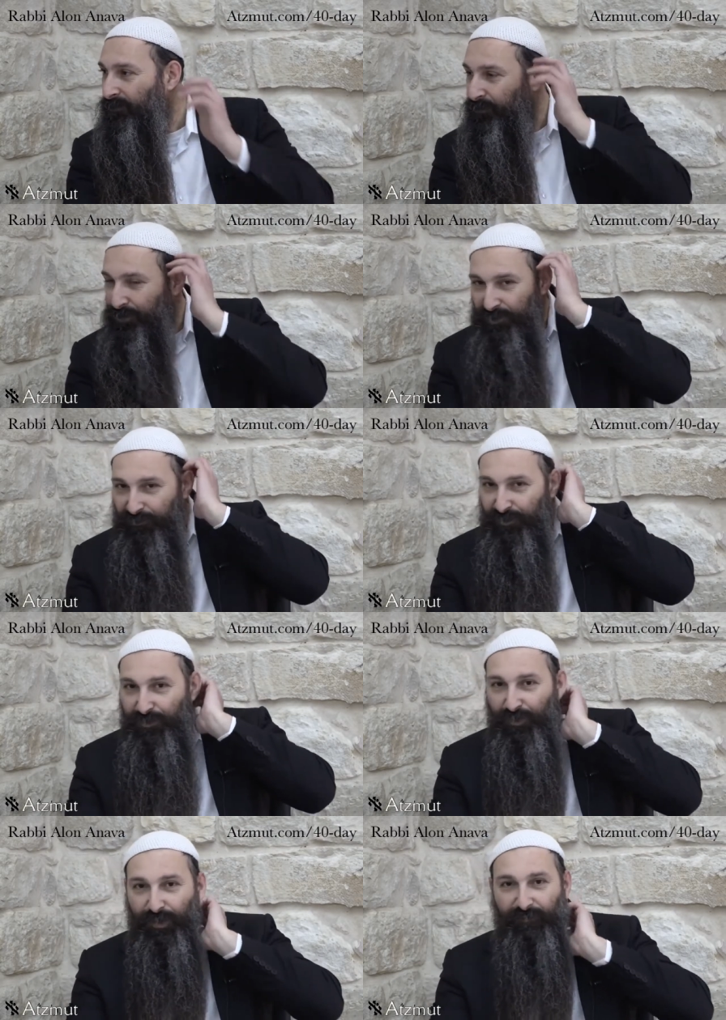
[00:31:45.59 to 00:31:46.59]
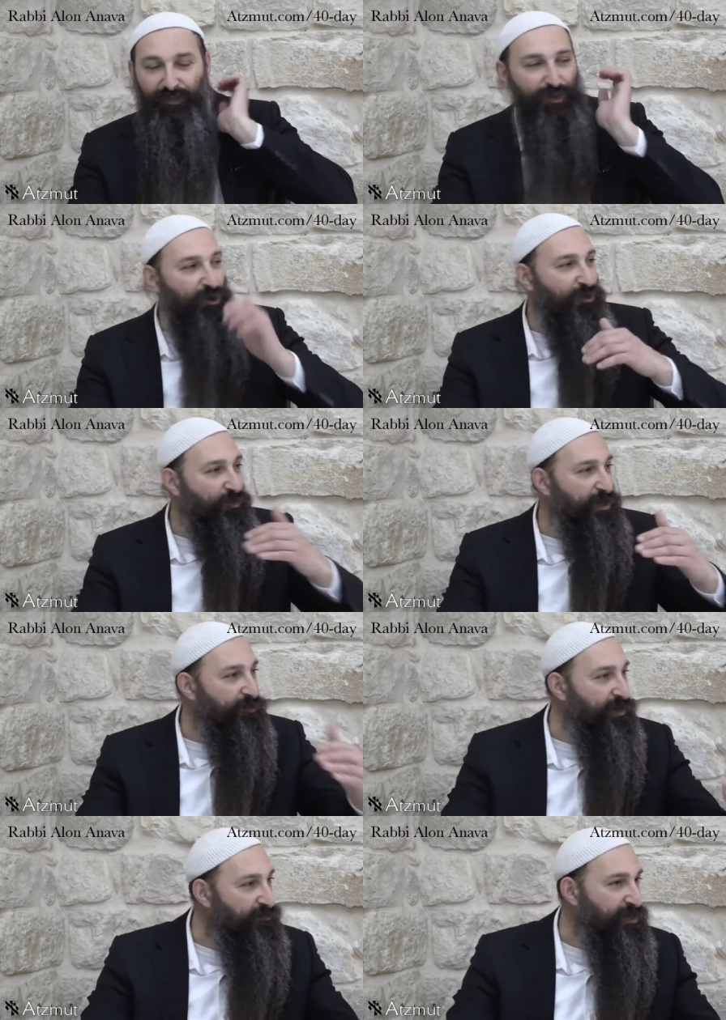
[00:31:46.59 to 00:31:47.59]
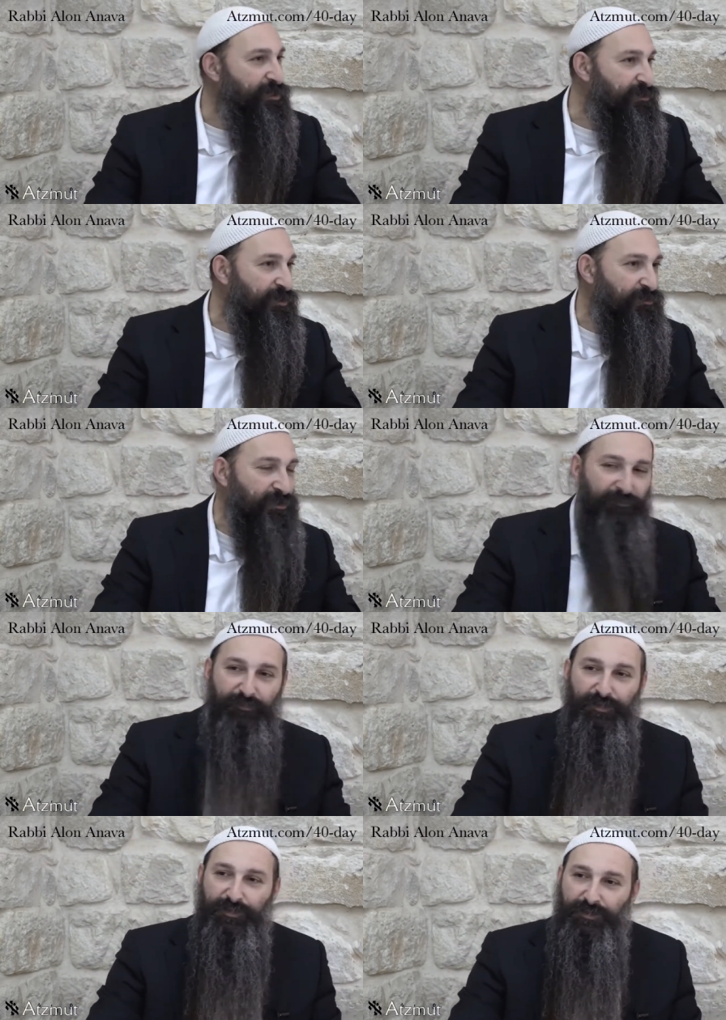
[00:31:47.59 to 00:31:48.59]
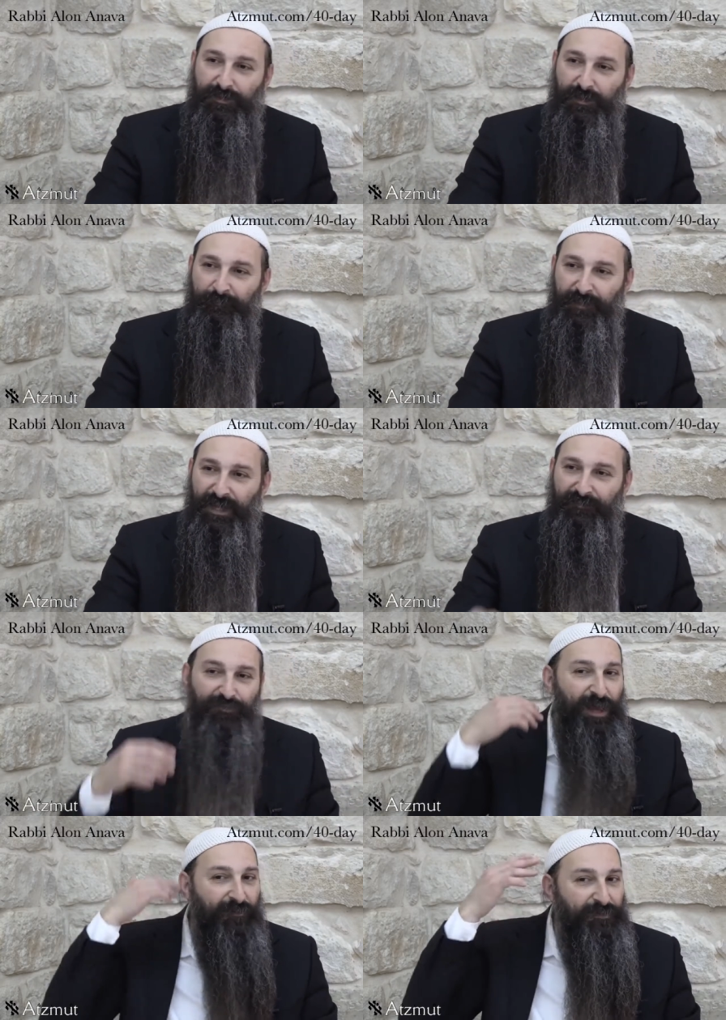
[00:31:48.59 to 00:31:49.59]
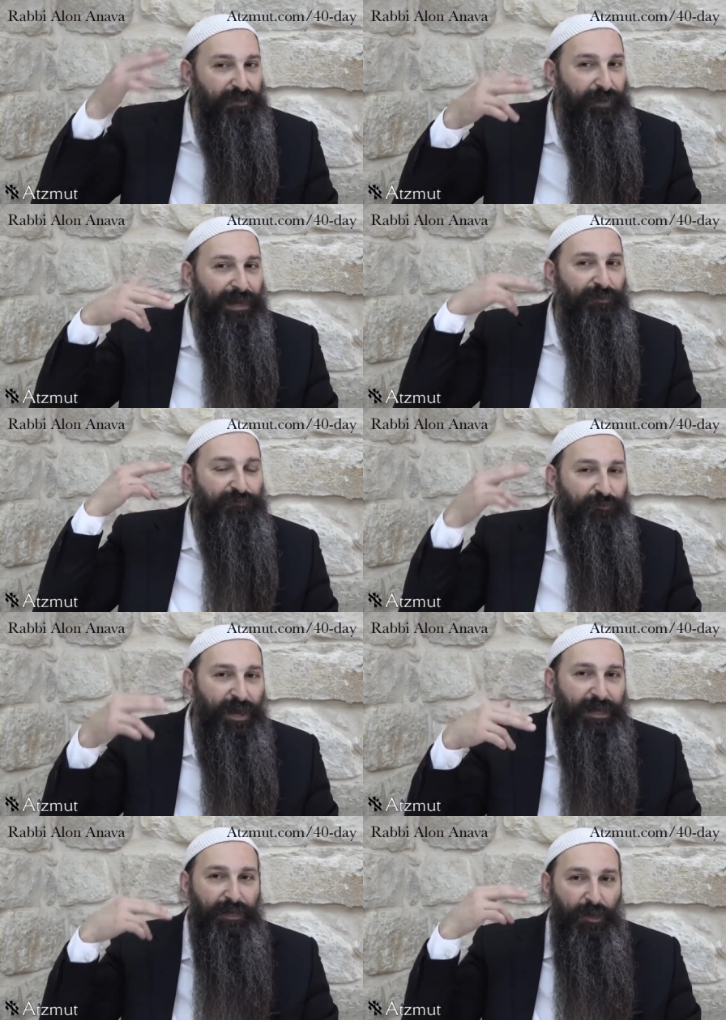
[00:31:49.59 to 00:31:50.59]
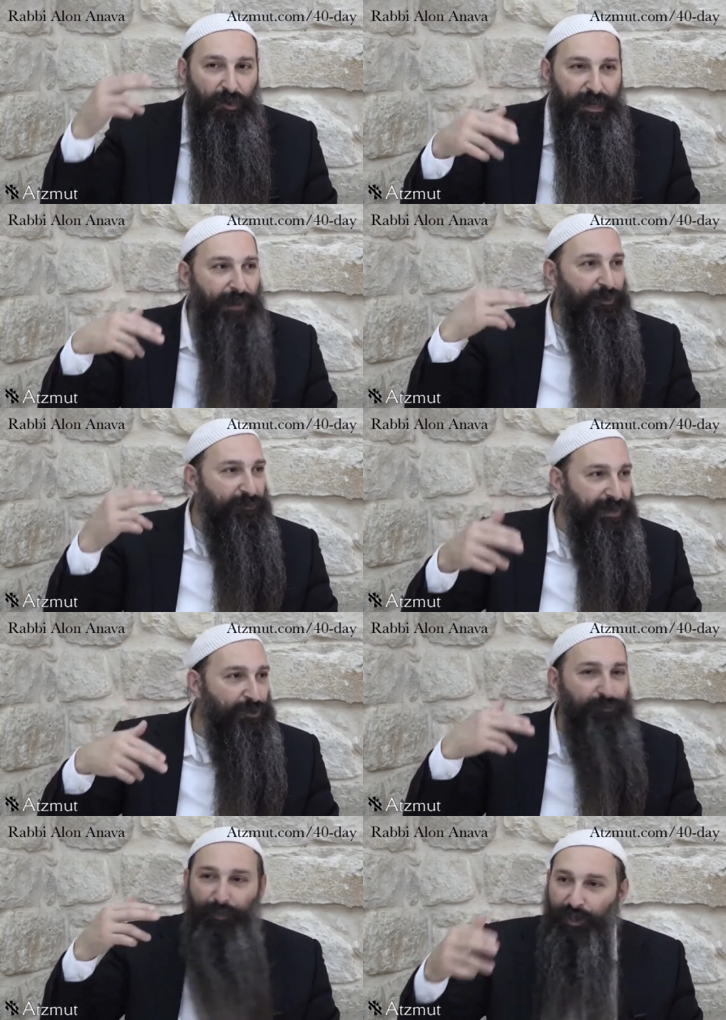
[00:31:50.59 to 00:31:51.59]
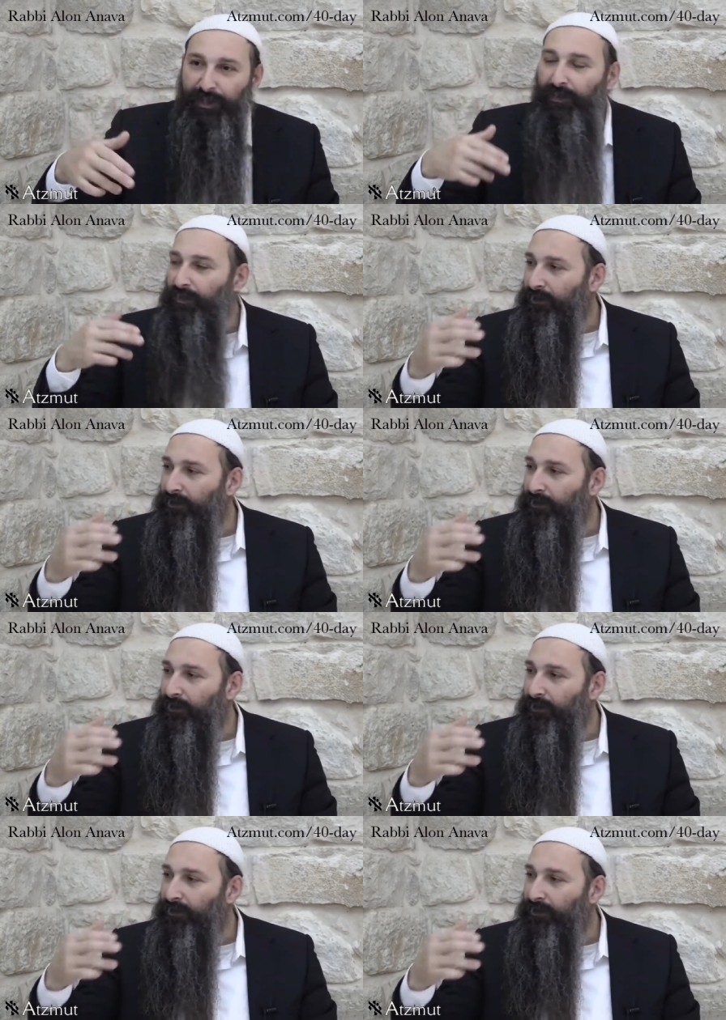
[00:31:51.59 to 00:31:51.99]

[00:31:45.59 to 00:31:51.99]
Because if you know have a goal where you want to reach, then you'll never reach it. And if you have in the back of your mind, okay, I'm going to be a good boy,